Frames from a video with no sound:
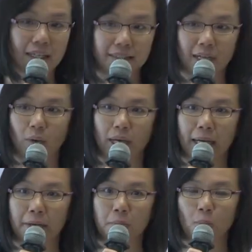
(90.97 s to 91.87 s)

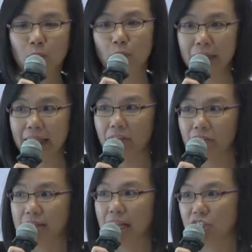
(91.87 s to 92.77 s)
Now, what we believe
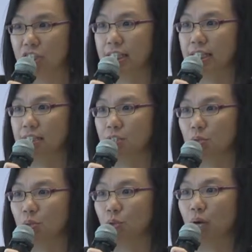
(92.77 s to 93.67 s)
is actually
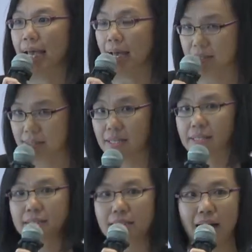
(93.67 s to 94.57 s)
to
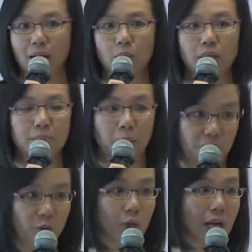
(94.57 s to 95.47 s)
assist our
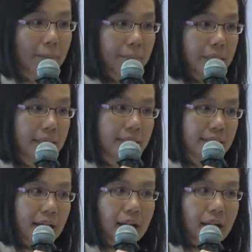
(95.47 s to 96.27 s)
portfolio companies